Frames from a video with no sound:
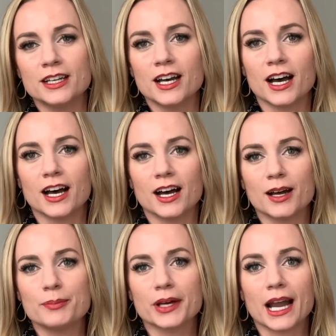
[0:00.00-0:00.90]

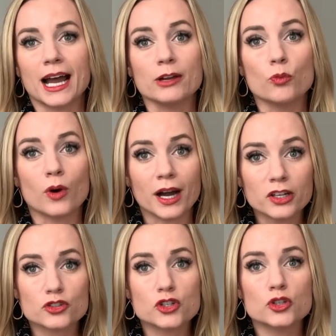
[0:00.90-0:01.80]
But I want
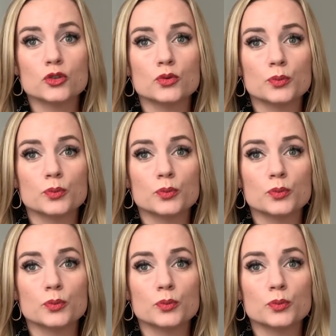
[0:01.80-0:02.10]
to